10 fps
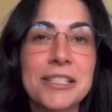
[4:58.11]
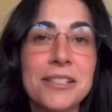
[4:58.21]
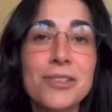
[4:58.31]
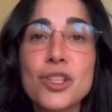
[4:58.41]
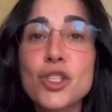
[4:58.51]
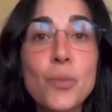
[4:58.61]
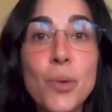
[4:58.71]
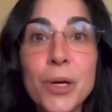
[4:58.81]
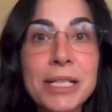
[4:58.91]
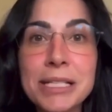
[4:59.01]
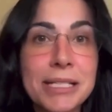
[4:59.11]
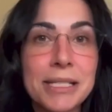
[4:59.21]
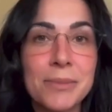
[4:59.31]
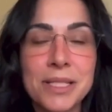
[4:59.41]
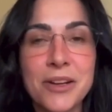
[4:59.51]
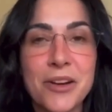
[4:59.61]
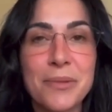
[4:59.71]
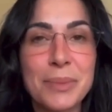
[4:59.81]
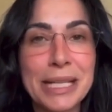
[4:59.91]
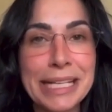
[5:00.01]
the support systems that are in
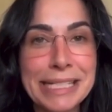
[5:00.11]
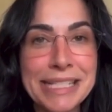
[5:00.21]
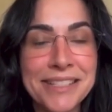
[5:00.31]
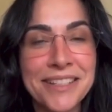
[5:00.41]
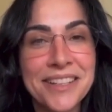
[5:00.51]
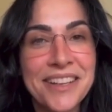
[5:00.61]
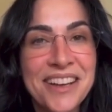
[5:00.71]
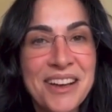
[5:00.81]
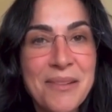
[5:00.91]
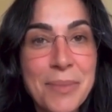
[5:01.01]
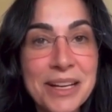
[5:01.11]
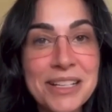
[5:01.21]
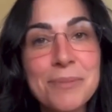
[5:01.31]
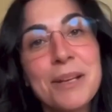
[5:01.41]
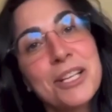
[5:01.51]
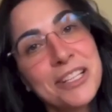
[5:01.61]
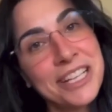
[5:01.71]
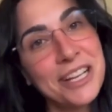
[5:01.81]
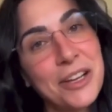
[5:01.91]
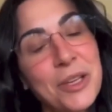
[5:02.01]
place, but
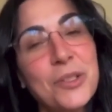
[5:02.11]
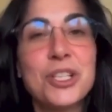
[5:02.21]
especially a huge